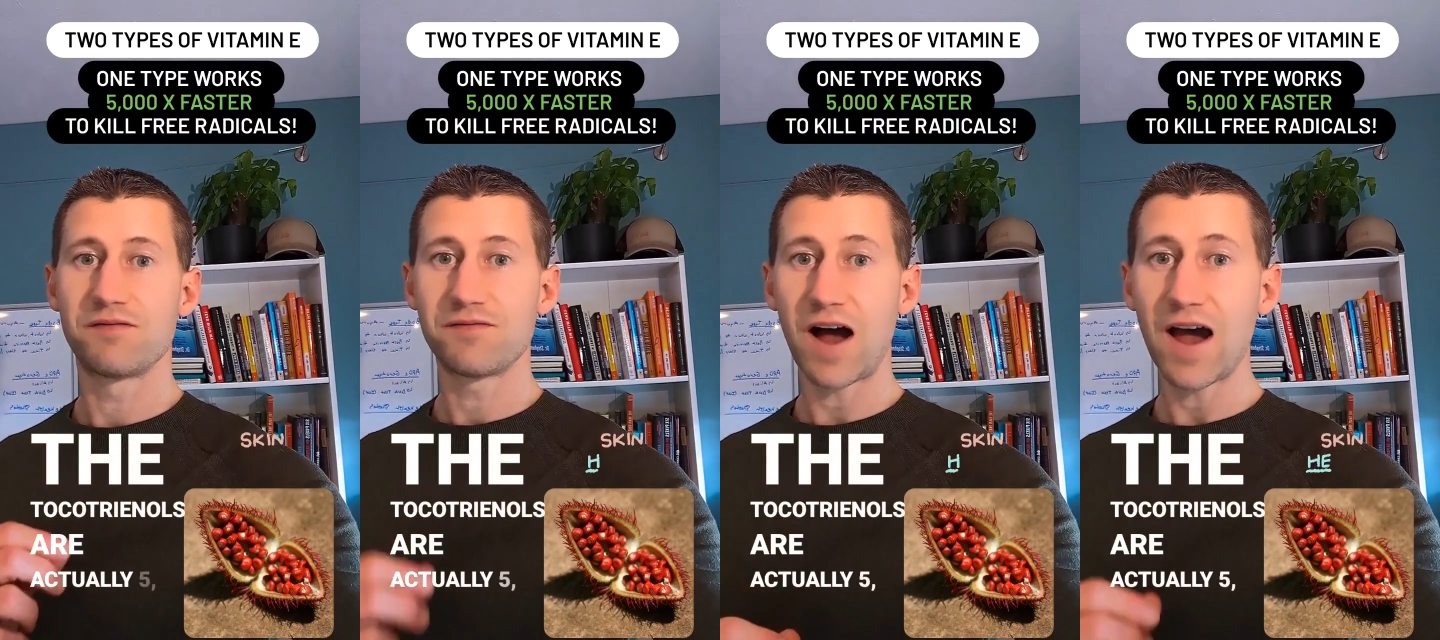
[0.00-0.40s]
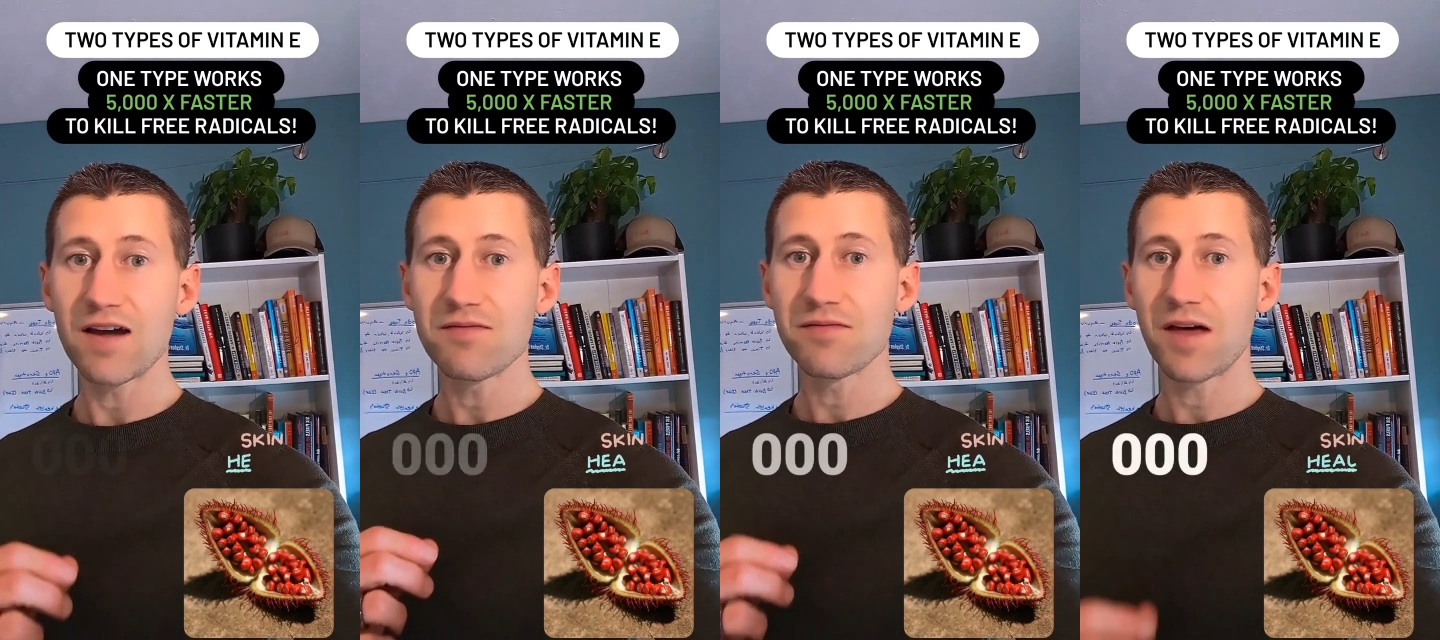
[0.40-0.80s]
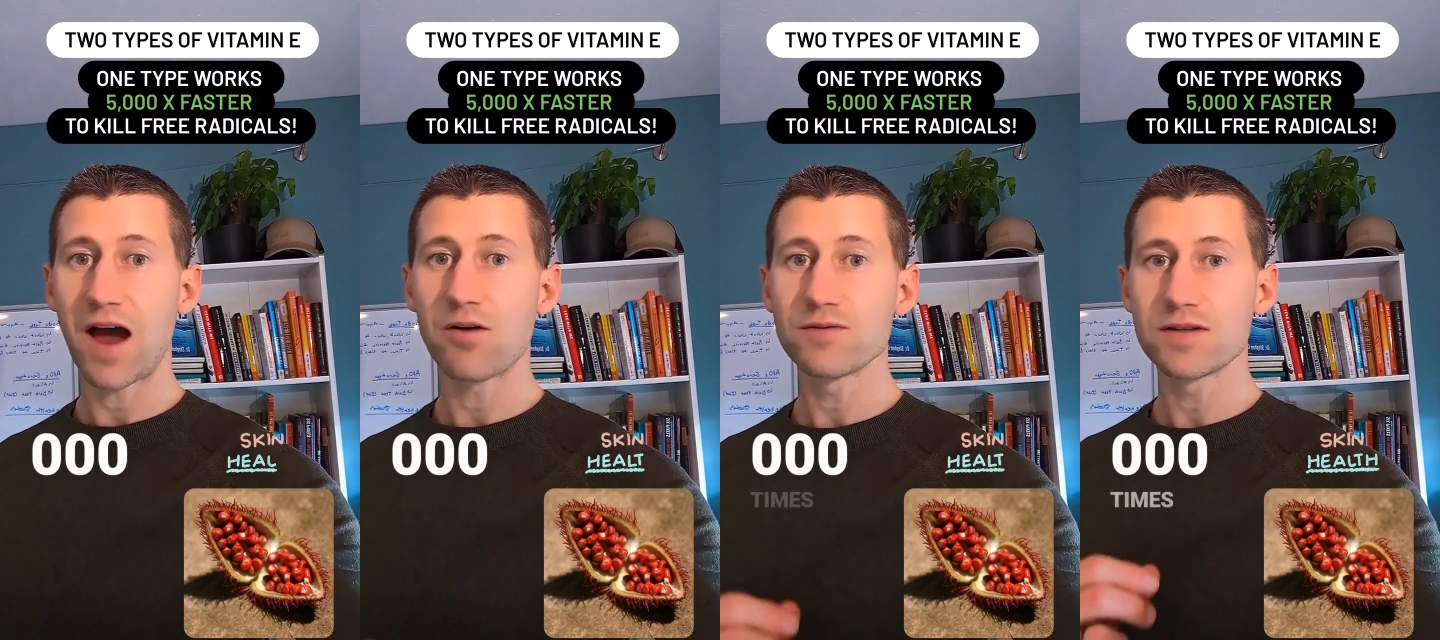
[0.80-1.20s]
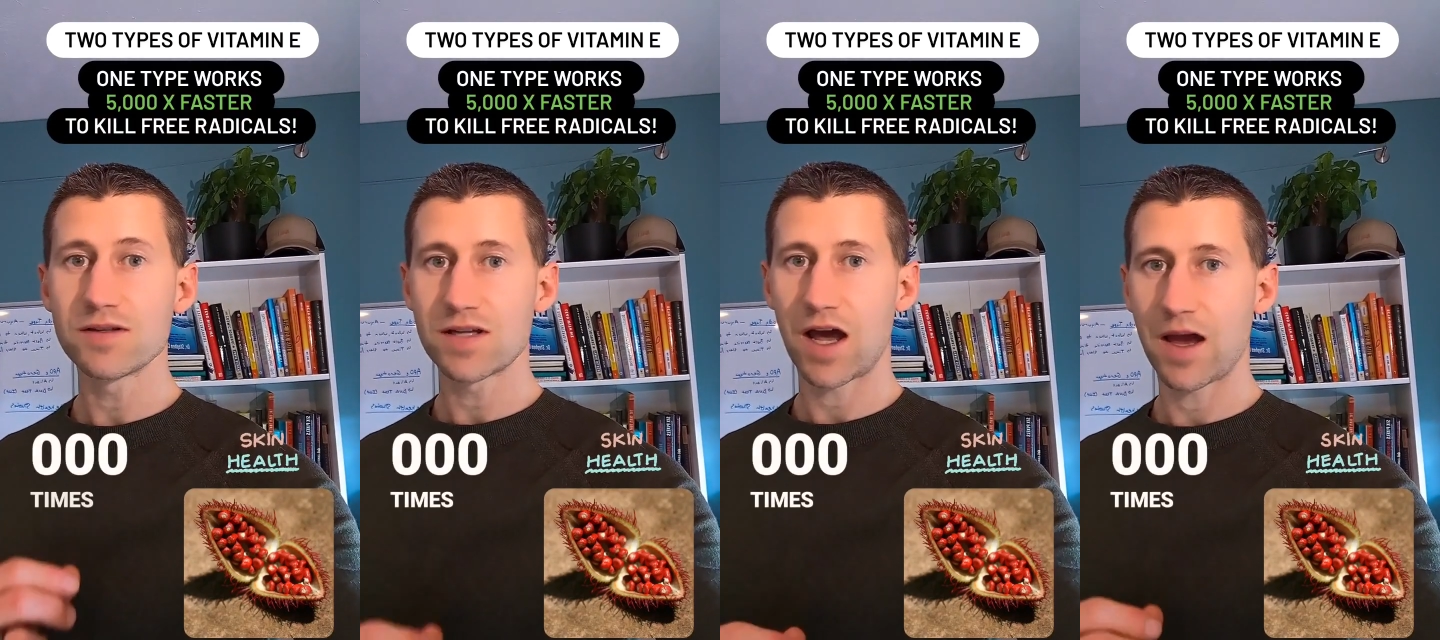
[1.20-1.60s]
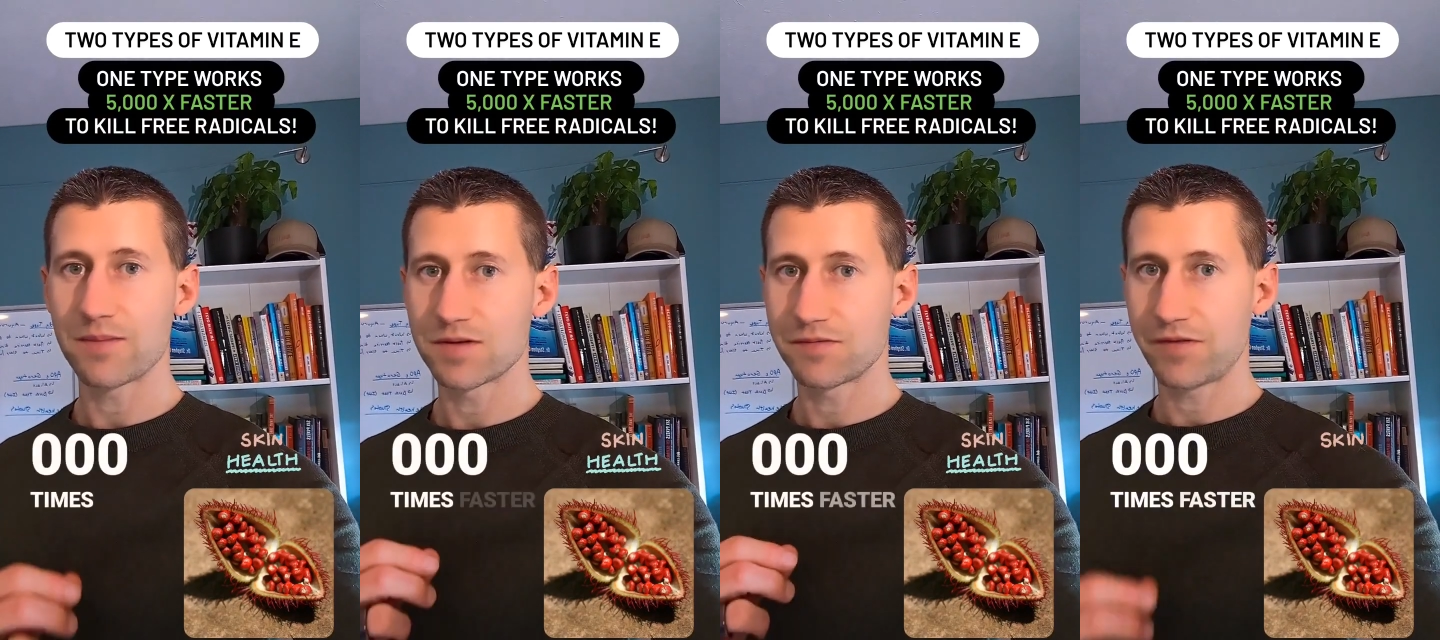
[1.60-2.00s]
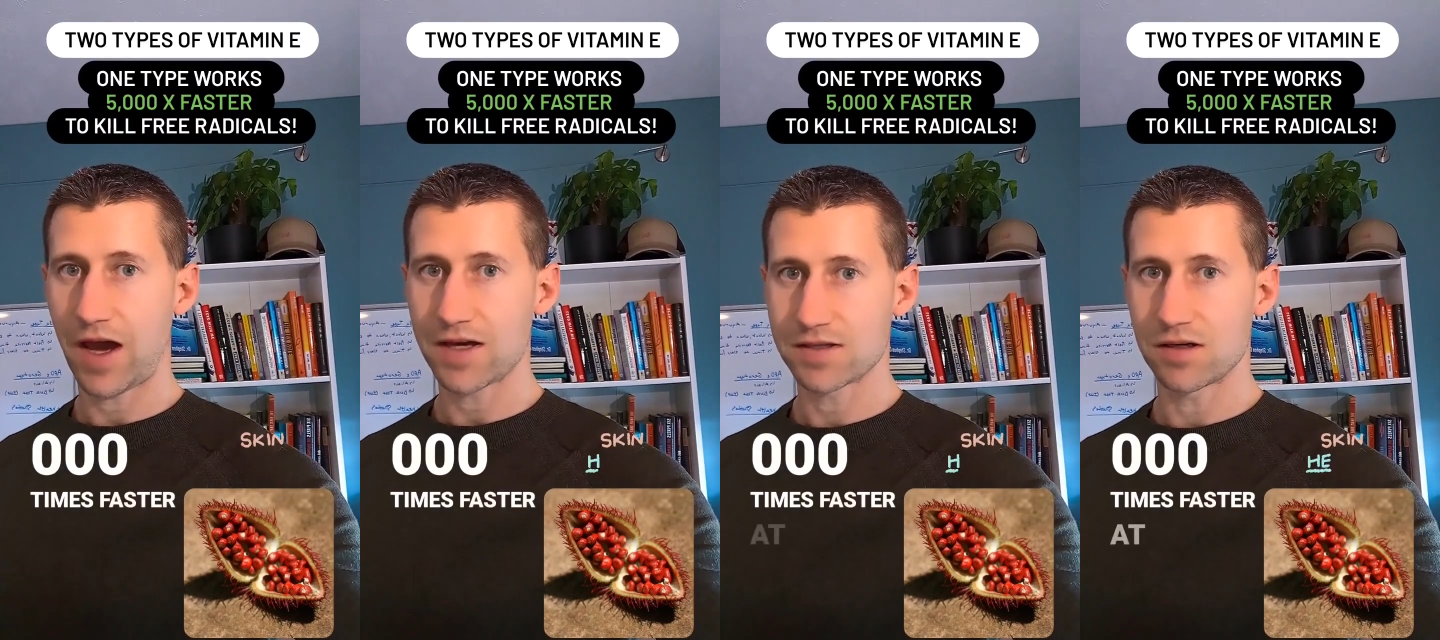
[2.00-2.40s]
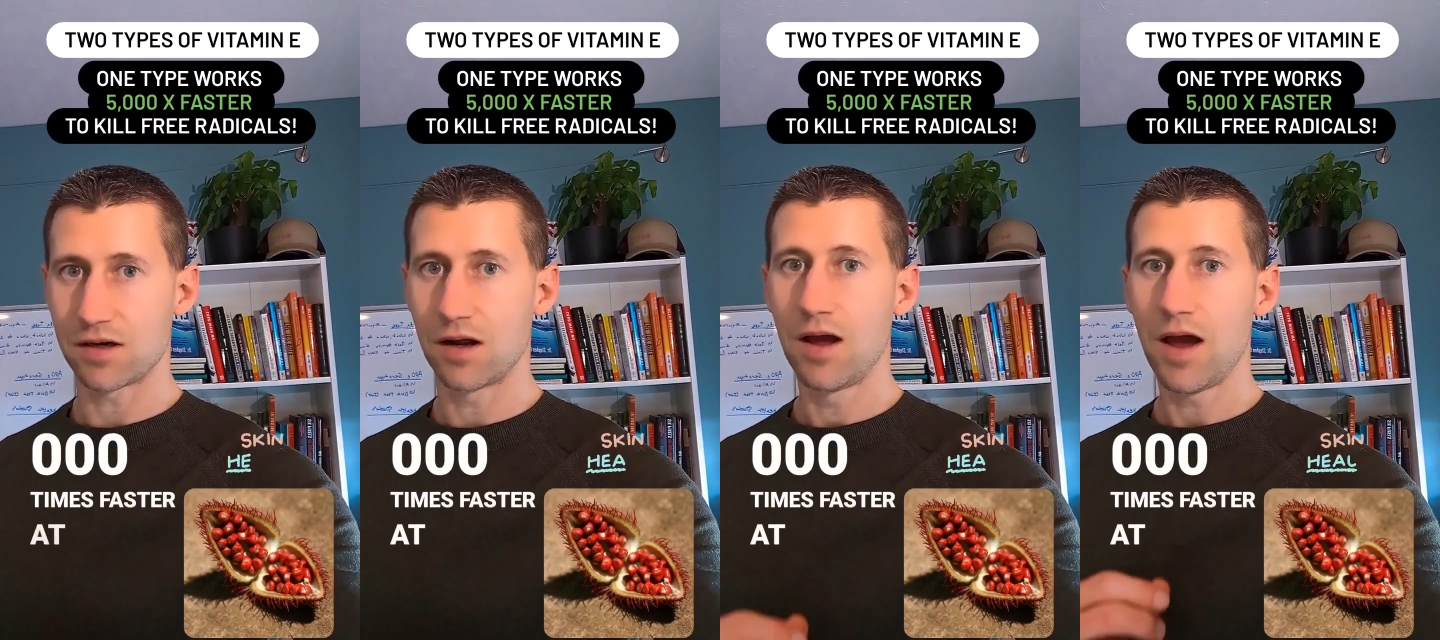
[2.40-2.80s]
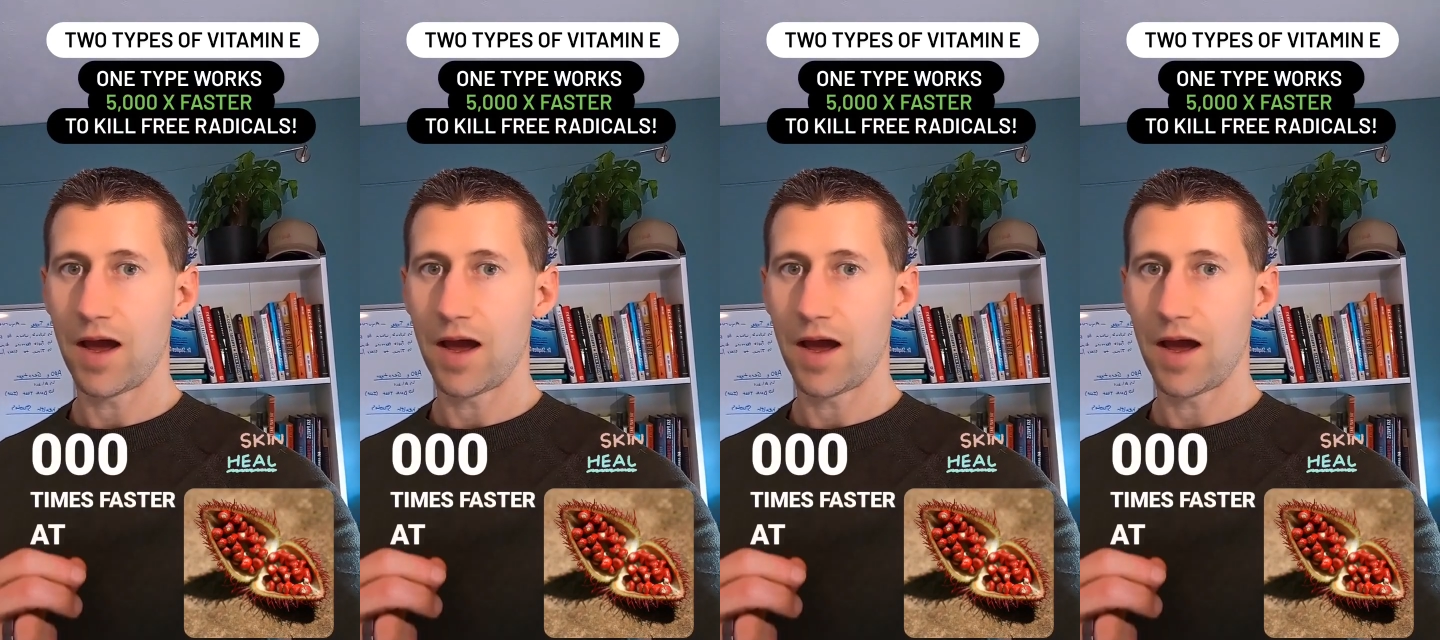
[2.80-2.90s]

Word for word: five thousand times faster